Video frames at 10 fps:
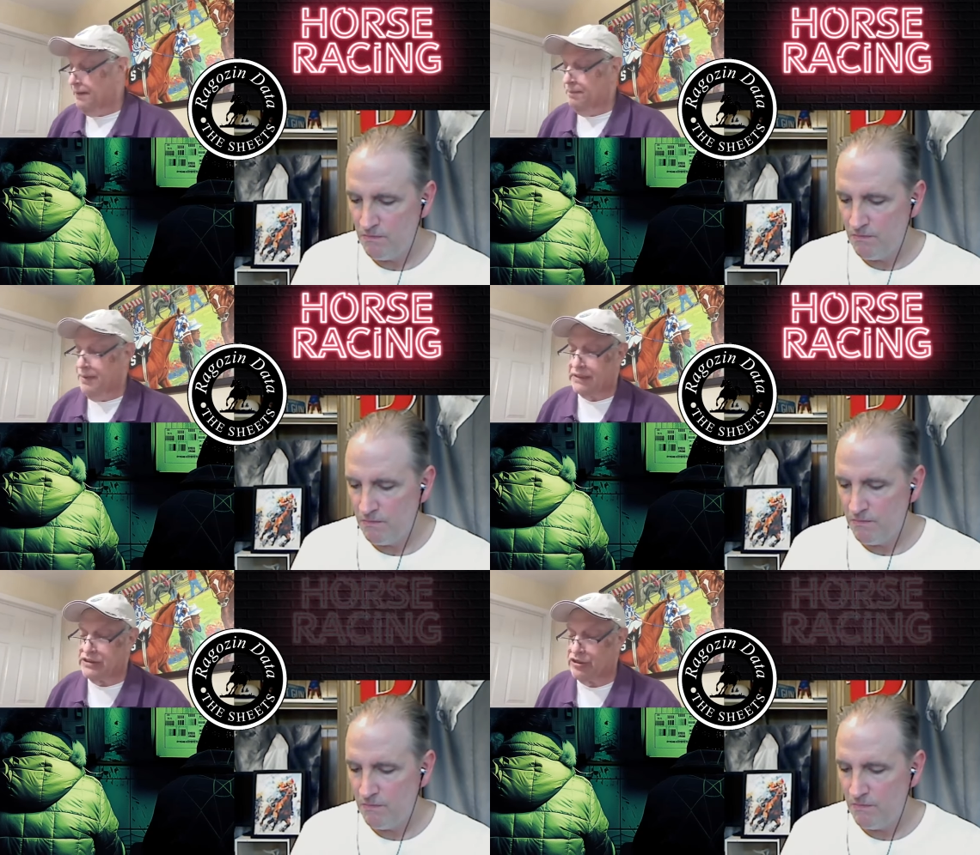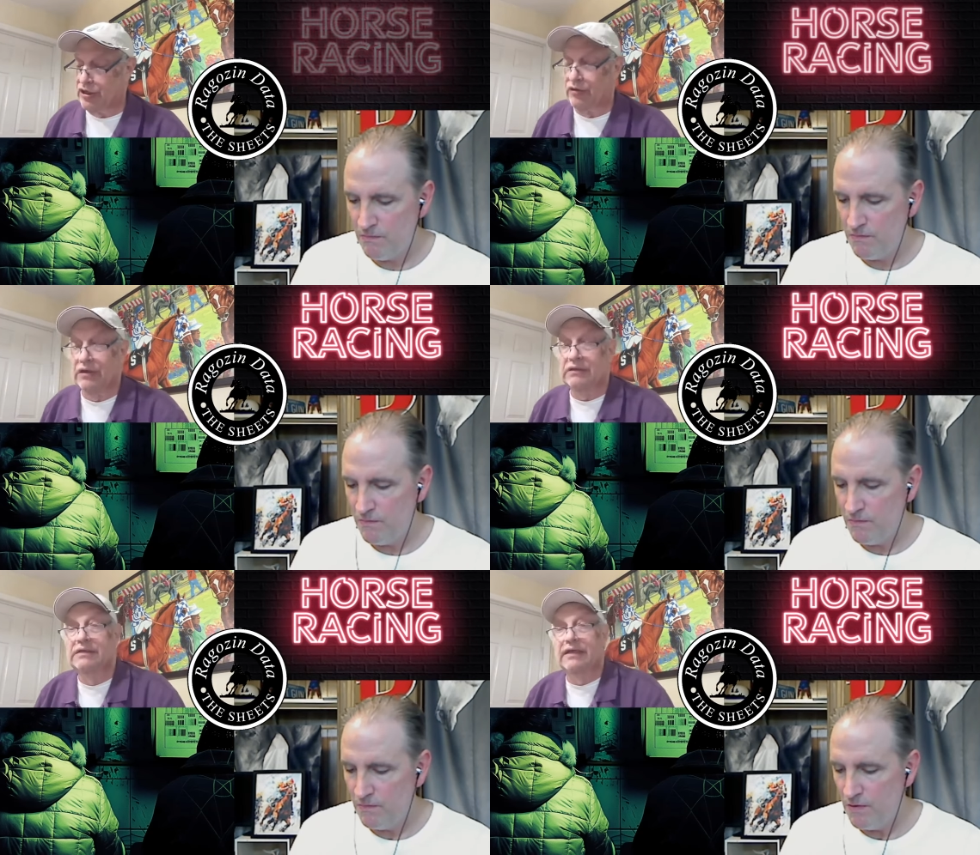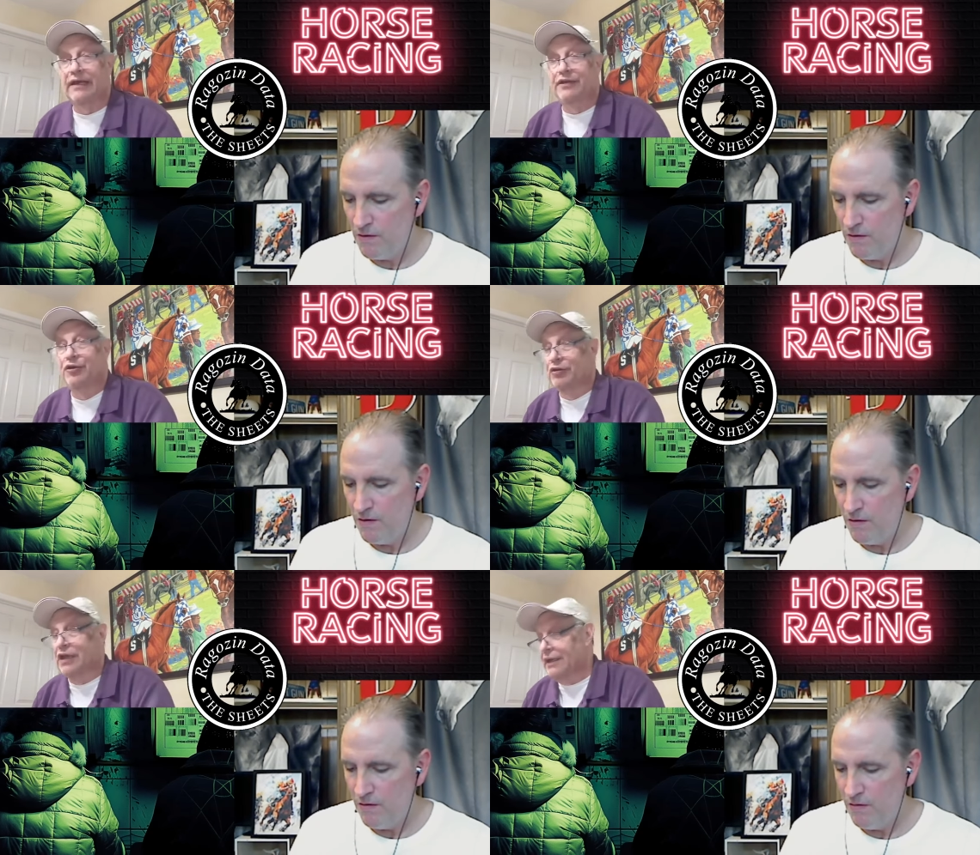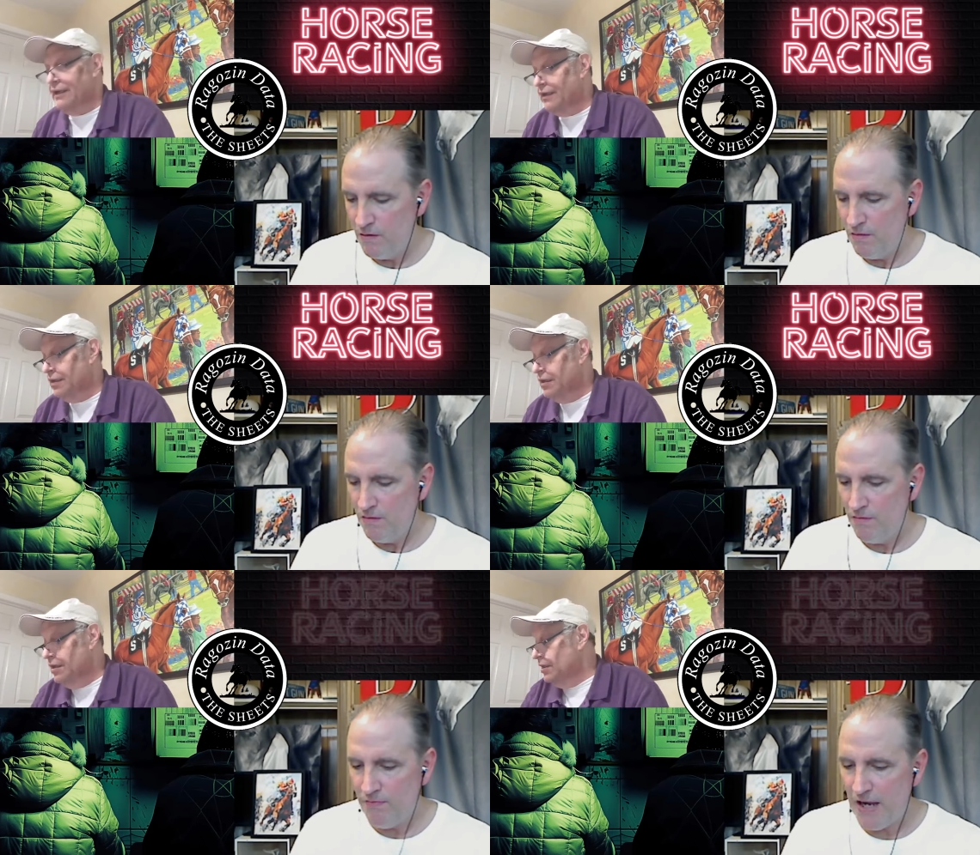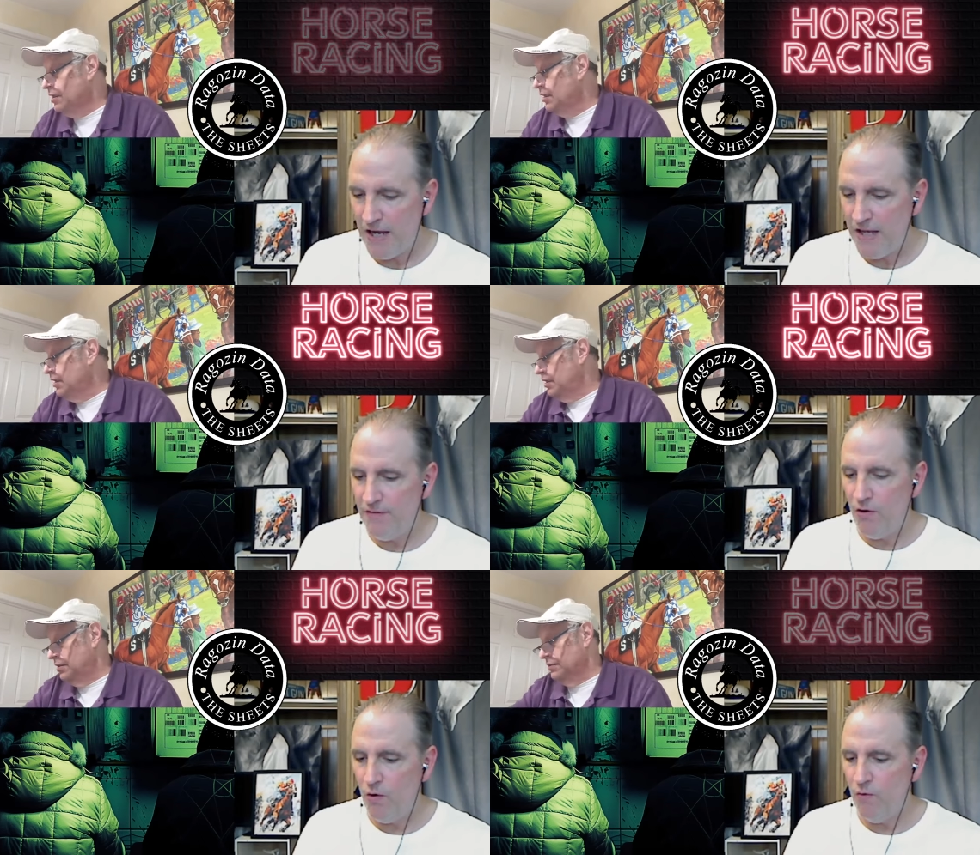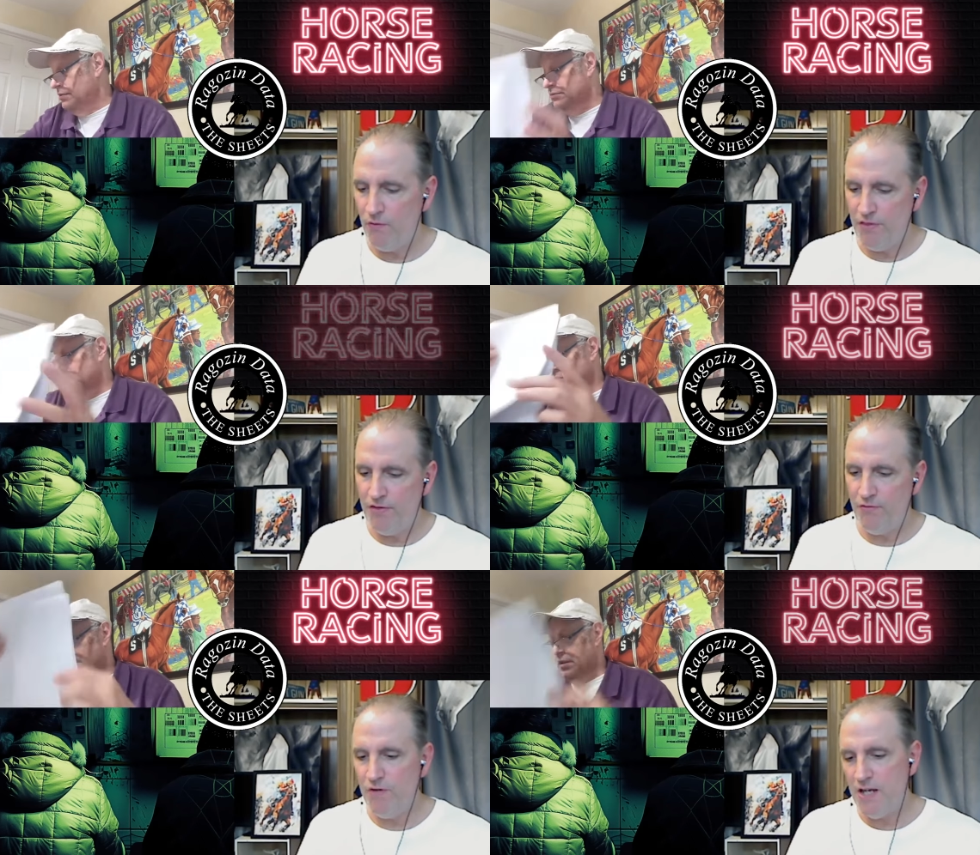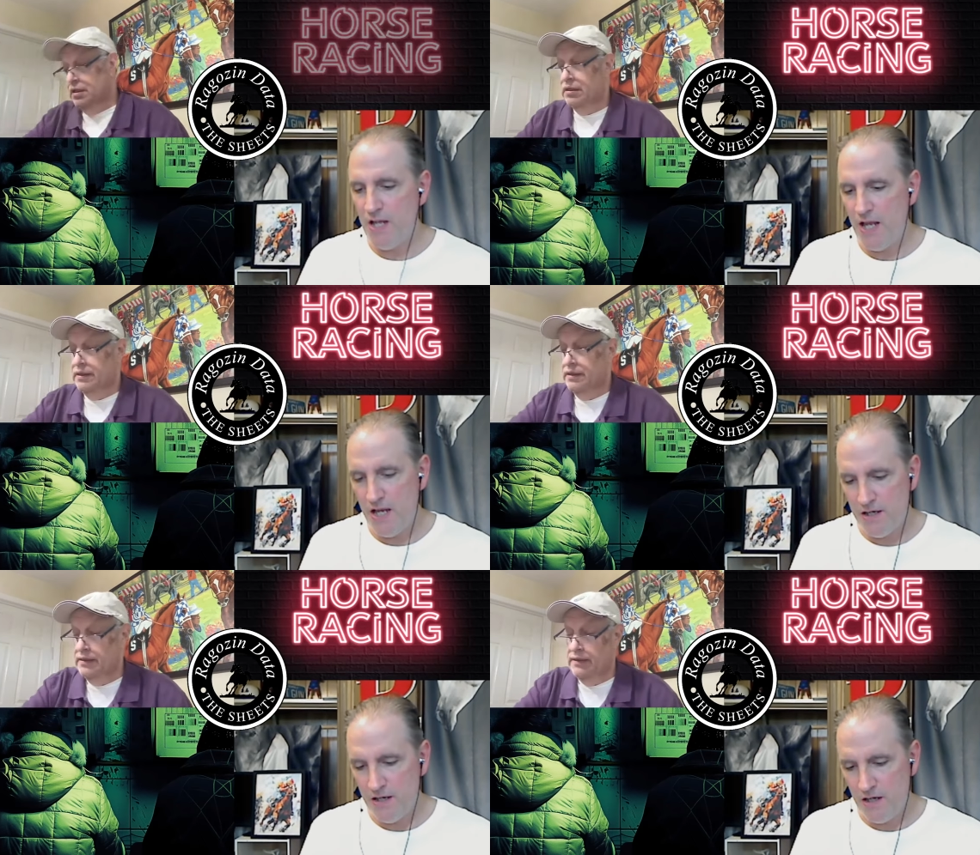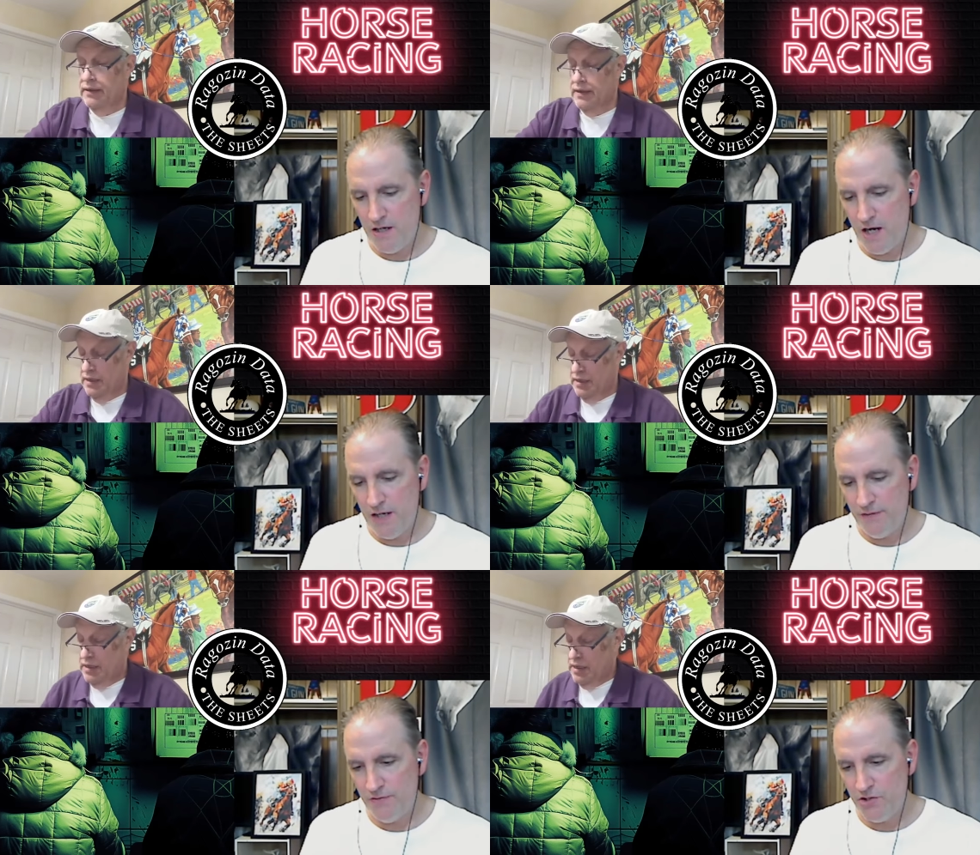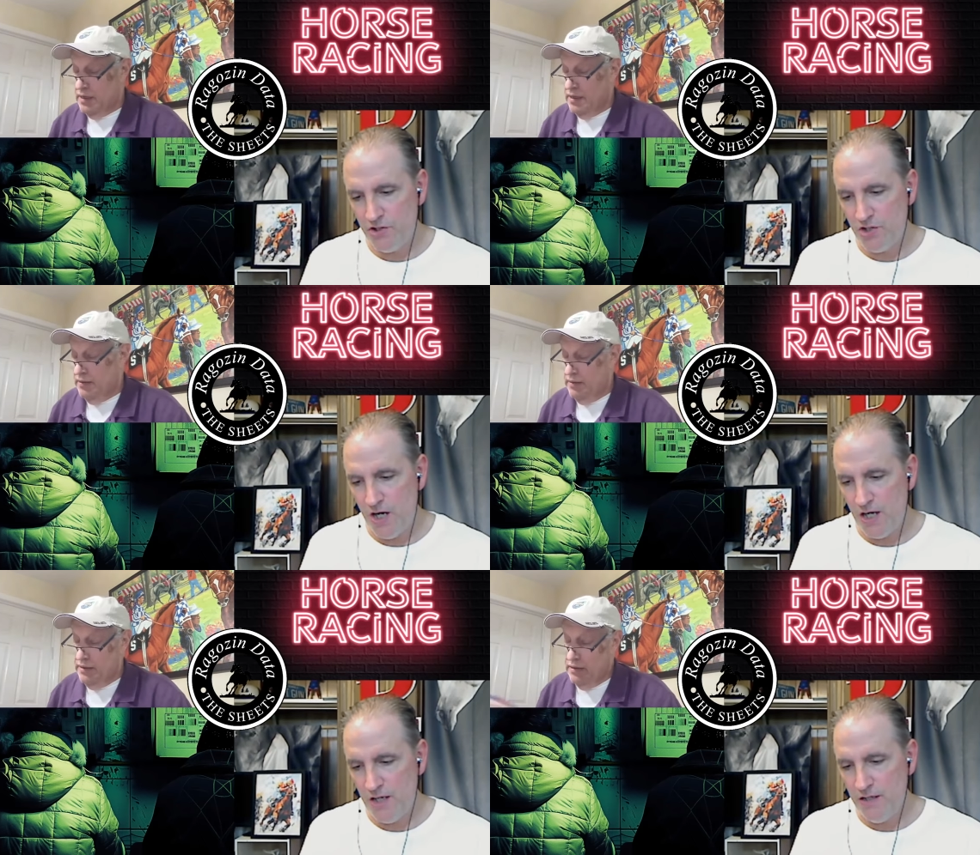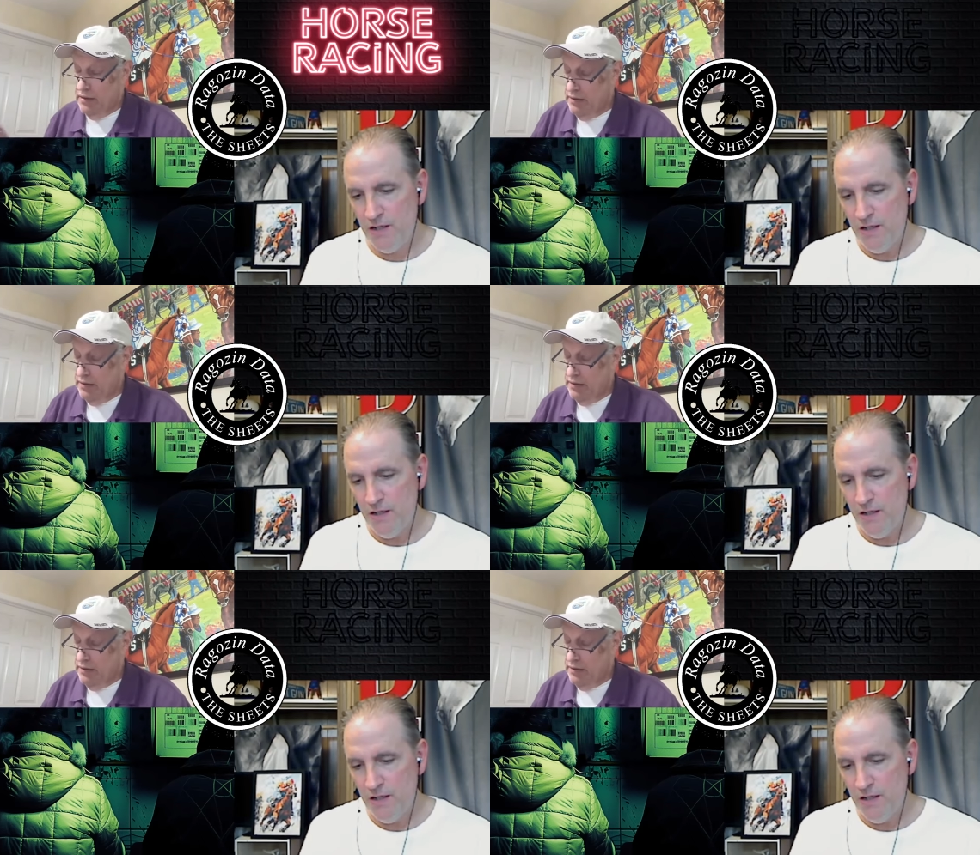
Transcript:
Speaker 1: and Mixto. And you like?
Speaker 2: Five over three and nine for John.